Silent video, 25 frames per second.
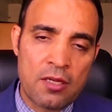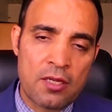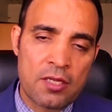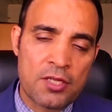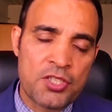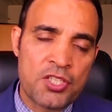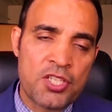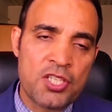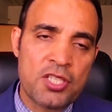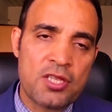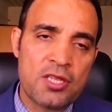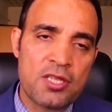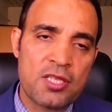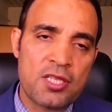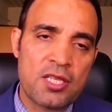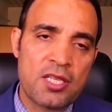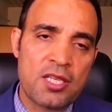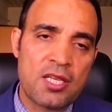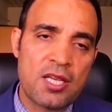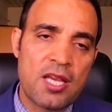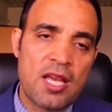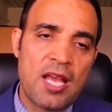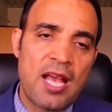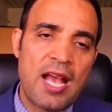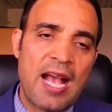
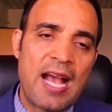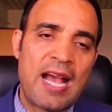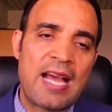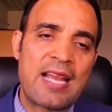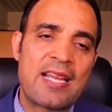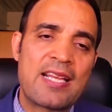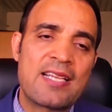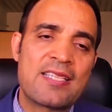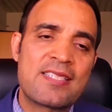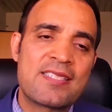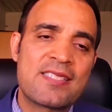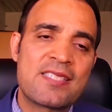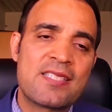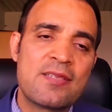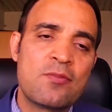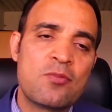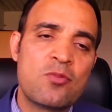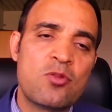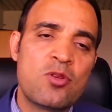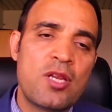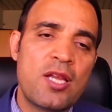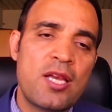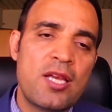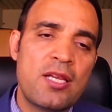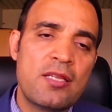kidney and
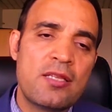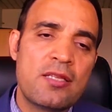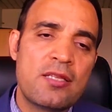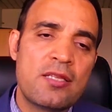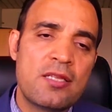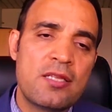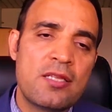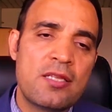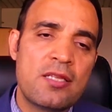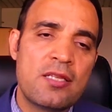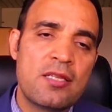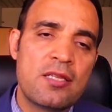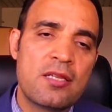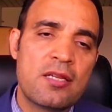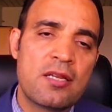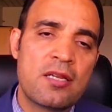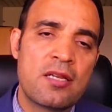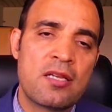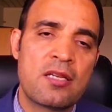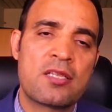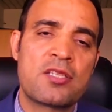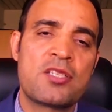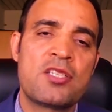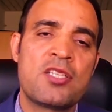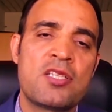stimulate the
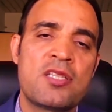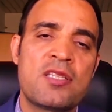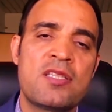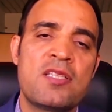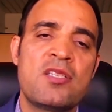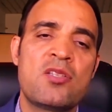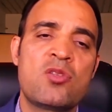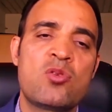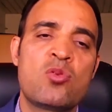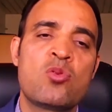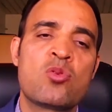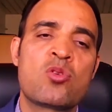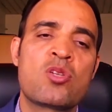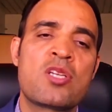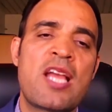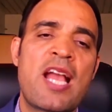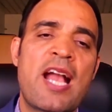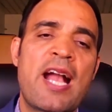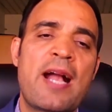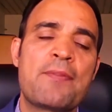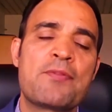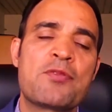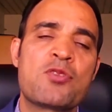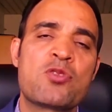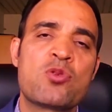kidney to
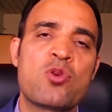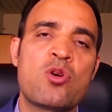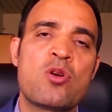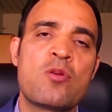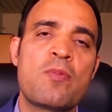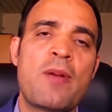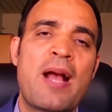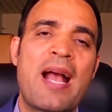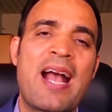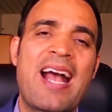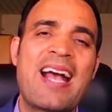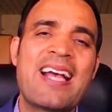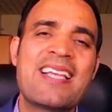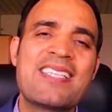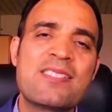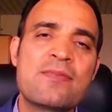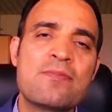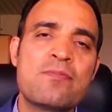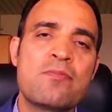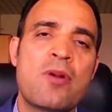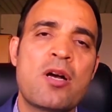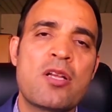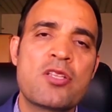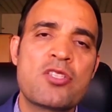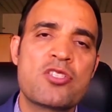reabsorb as
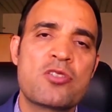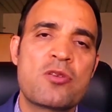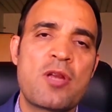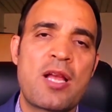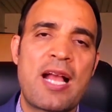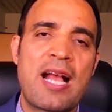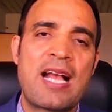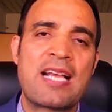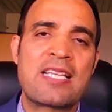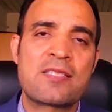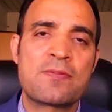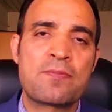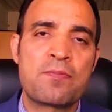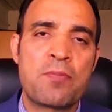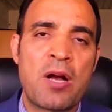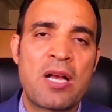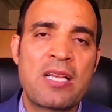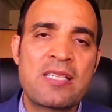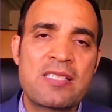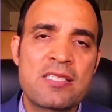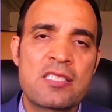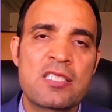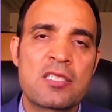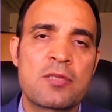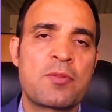much as
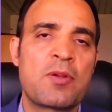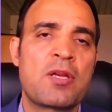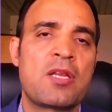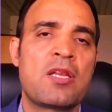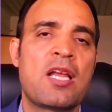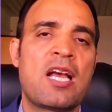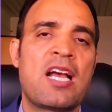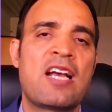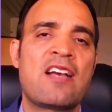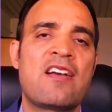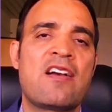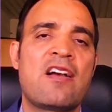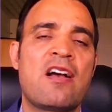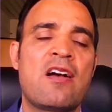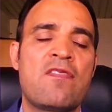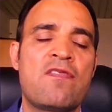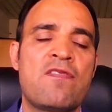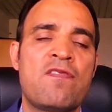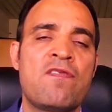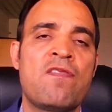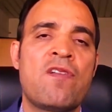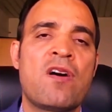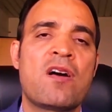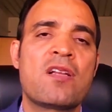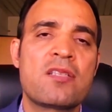possible of
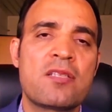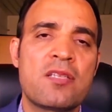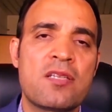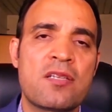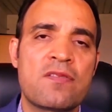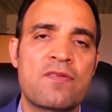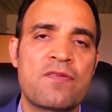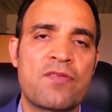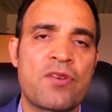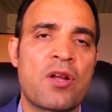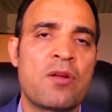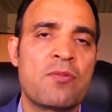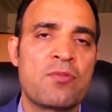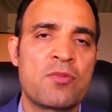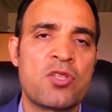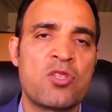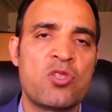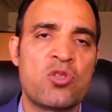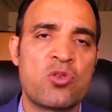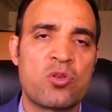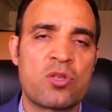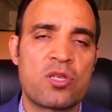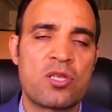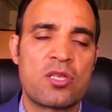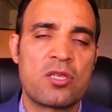water from the
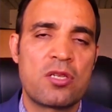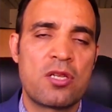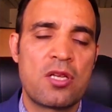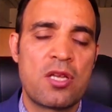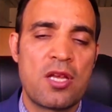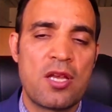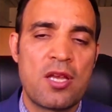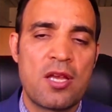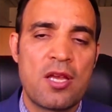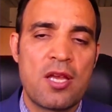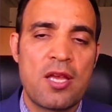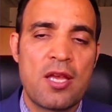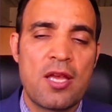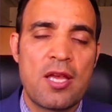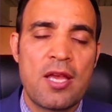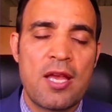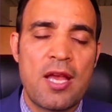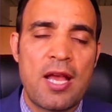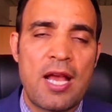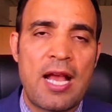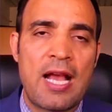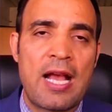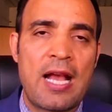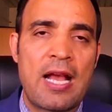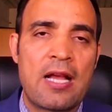urine
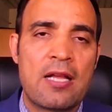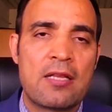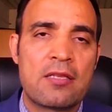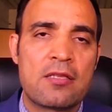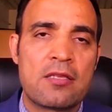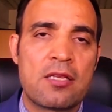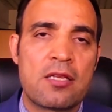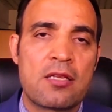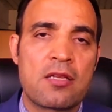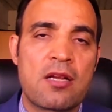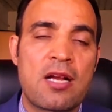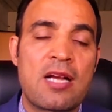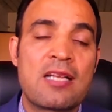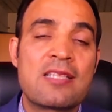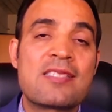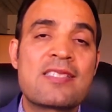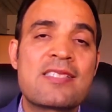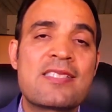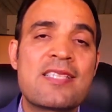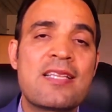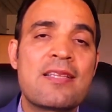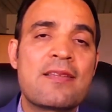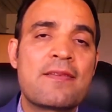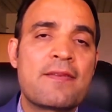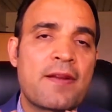and
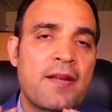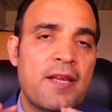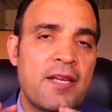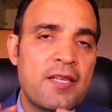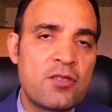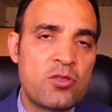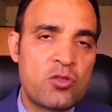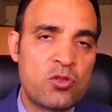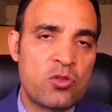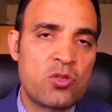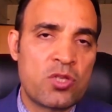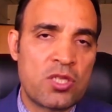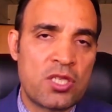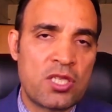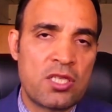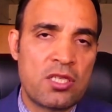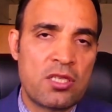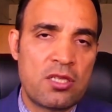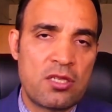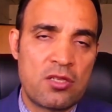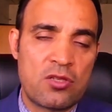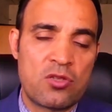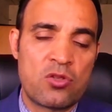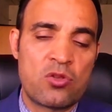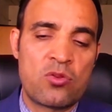concentrate urine
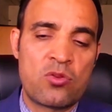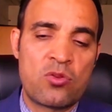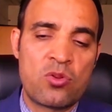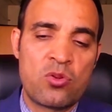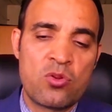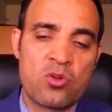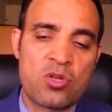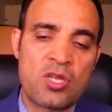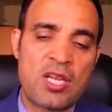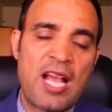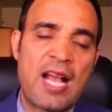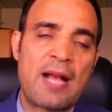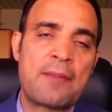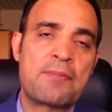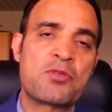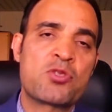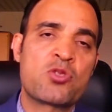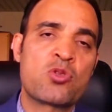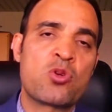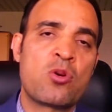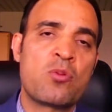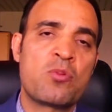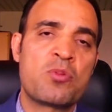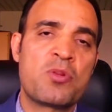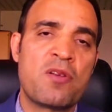to
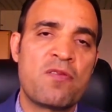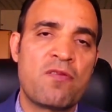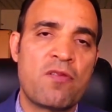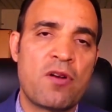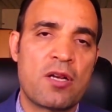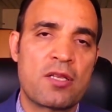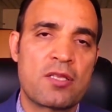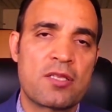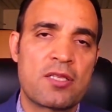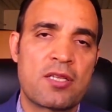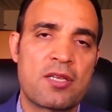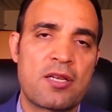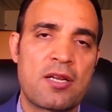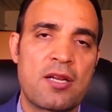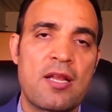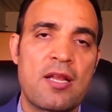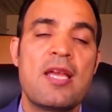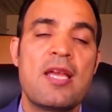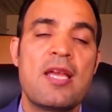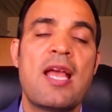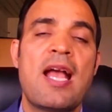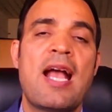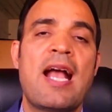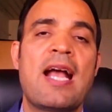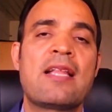reabsorb the water.
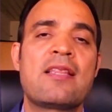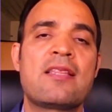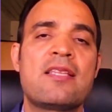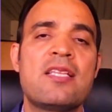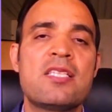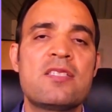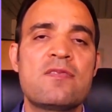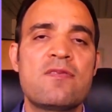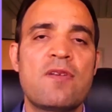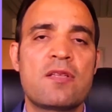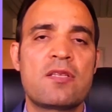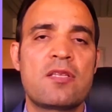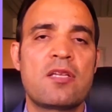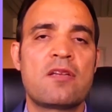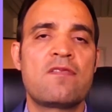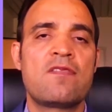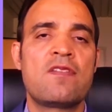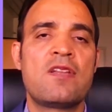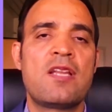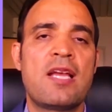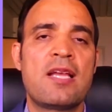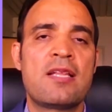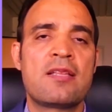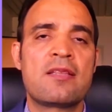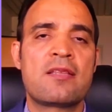And this water will
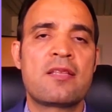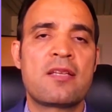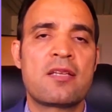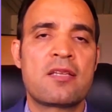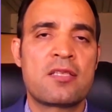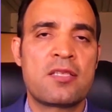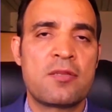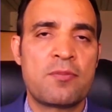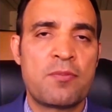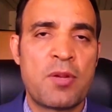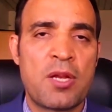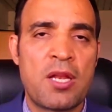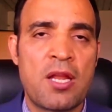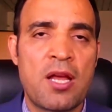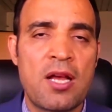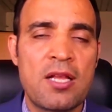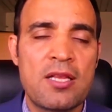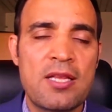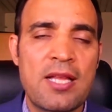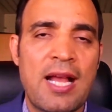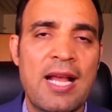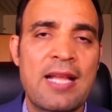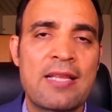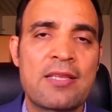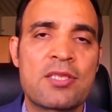enter the blood
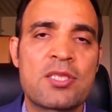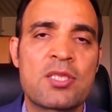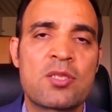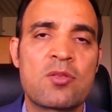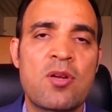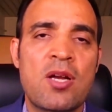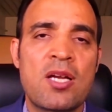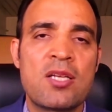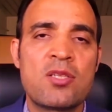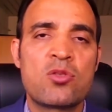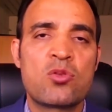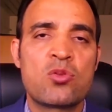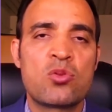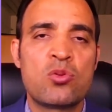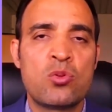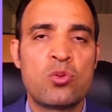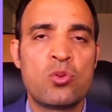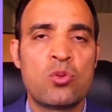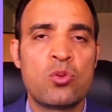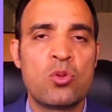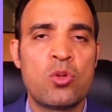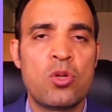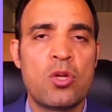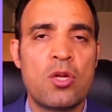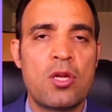and try
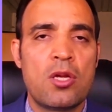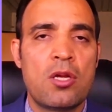to